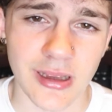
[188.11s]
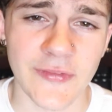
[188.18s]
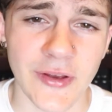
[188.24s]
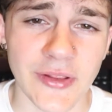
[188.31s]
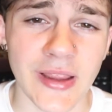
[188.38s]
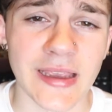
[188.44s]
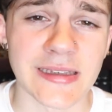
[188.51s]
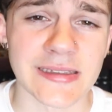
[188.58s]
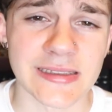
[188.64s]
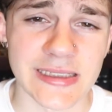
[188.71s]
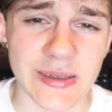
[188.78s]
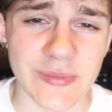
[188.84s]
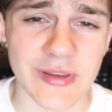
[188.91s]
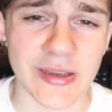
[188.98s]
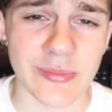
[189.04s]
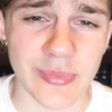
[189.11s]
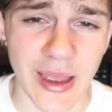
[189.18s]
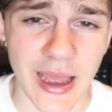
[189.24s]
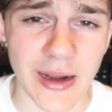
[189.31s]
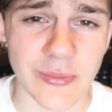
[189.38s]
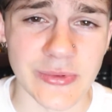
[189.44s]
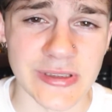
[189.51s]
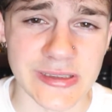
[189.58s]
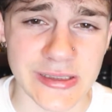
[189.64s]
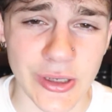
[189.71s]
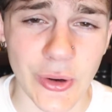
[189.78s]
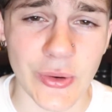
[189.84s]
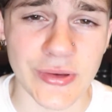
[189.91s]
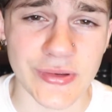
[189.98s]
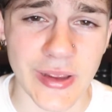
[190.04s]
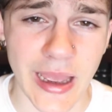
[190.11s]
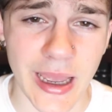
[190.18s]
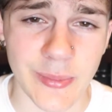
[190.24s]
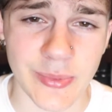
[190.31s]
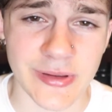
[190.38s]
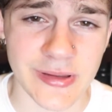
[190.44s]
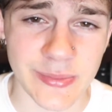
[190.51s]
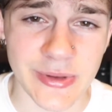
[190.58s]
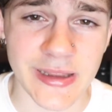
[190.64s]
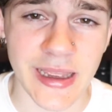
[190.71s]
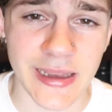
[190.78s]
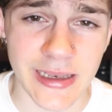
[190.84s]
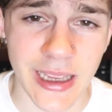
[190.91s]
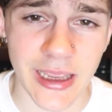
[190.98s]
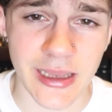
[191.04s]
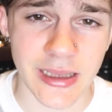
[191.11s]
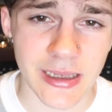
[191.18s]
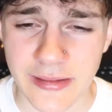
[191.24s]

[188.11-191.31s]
felt like something bad was going to happen to me that night.